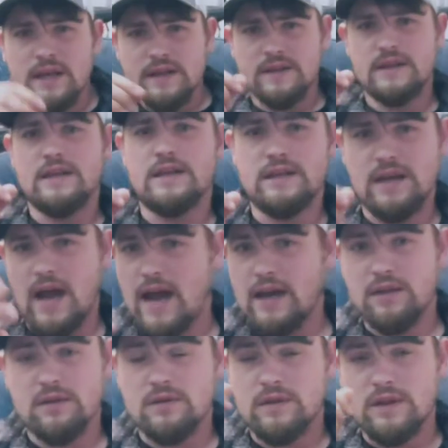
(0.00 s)
than
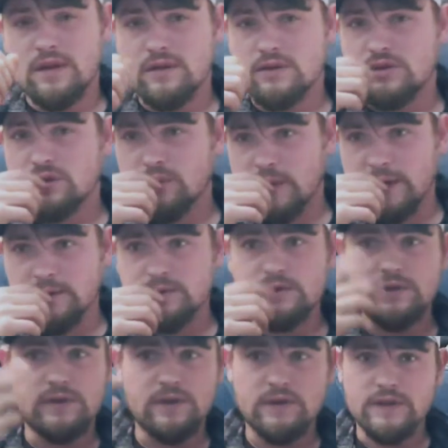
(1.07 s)
either of the other two
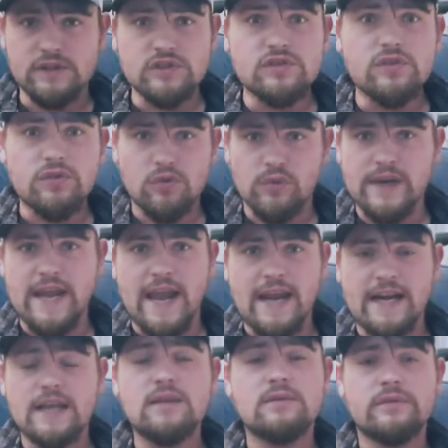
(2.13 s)
rounds. You know, there's
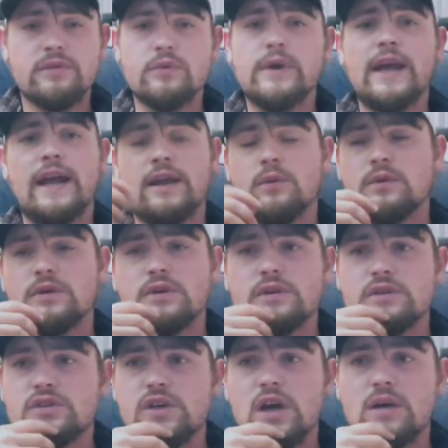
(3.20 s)
380. 380 will do
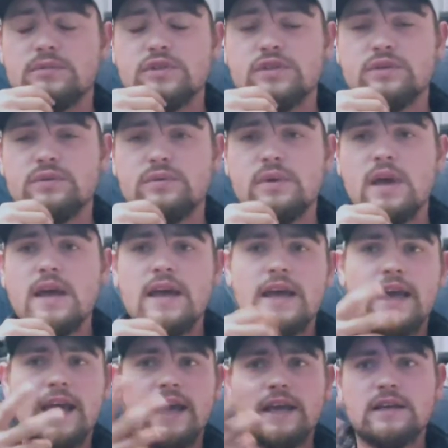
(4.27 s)
the job too,
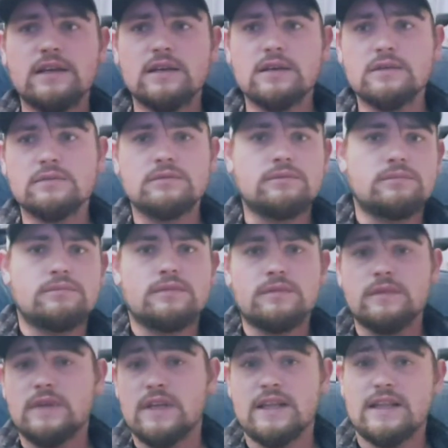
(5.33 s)
and
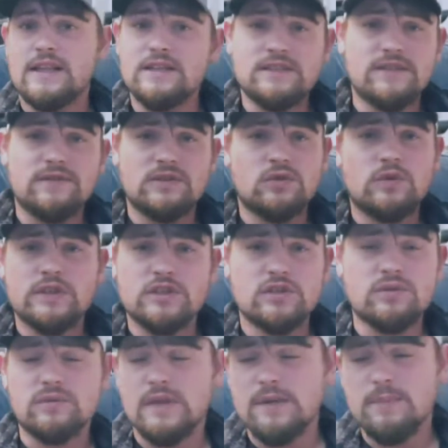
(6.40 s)
there's even
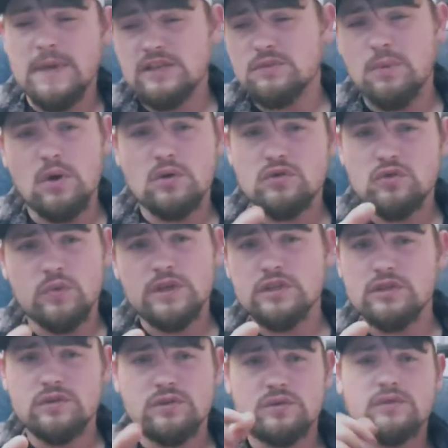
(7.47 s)
22. They make small
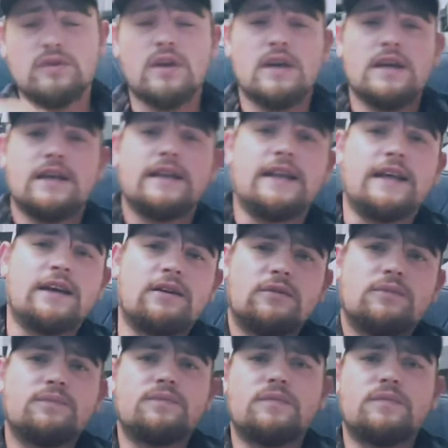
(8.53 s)
22s now.